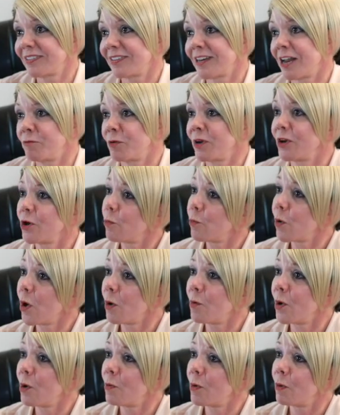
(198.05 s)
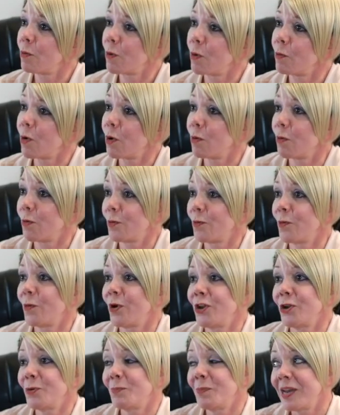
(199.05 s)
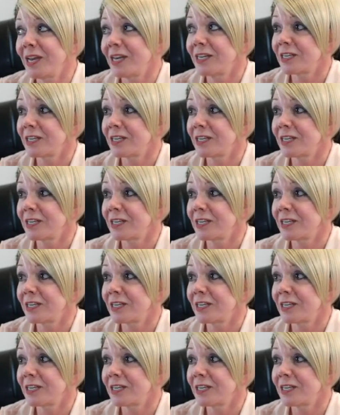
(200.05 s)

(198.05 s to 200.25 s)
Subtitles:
And I went, whoa, whoa, whoa, whoa, whoa, what do you mean